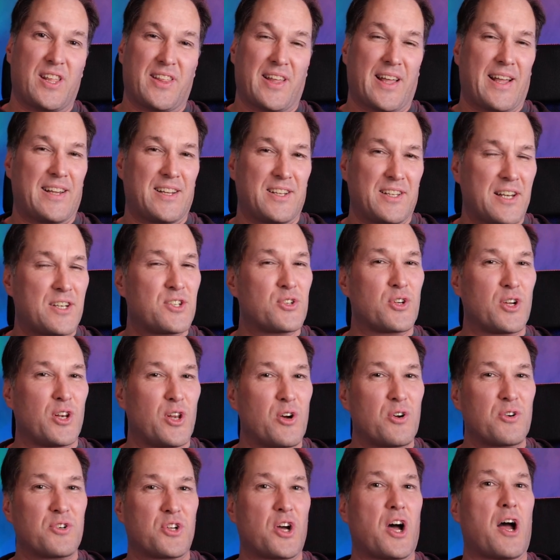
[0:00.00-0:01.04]
They took a
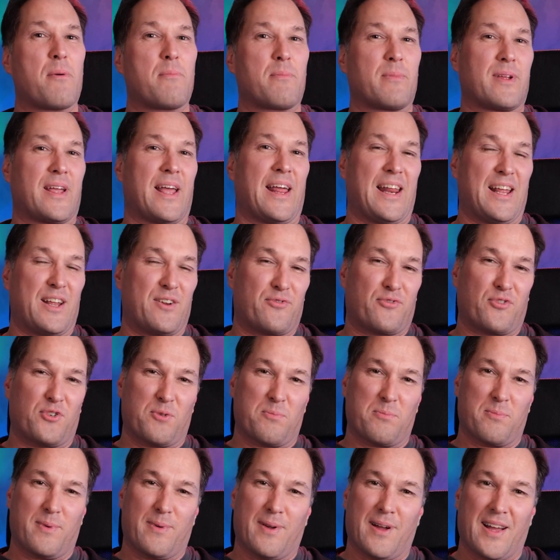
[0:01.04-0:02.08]
long time getting
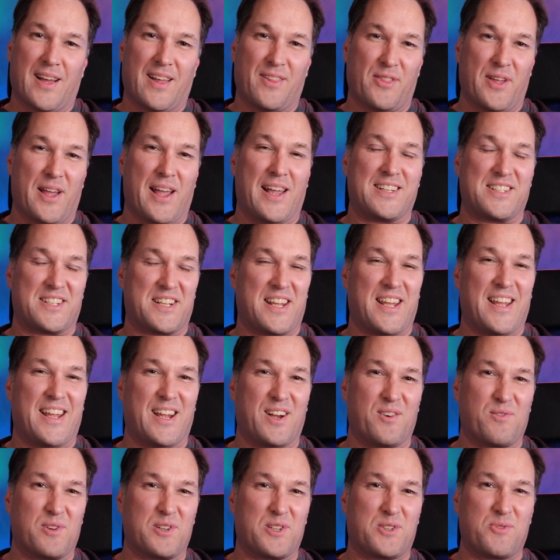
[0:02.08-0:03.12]
from there to
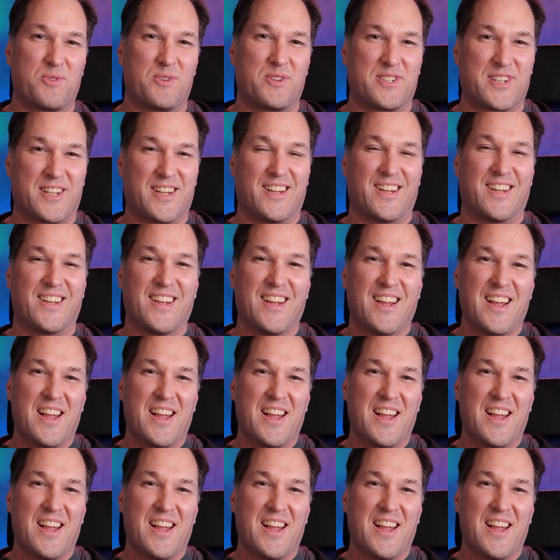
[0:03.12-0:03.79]
here, which was a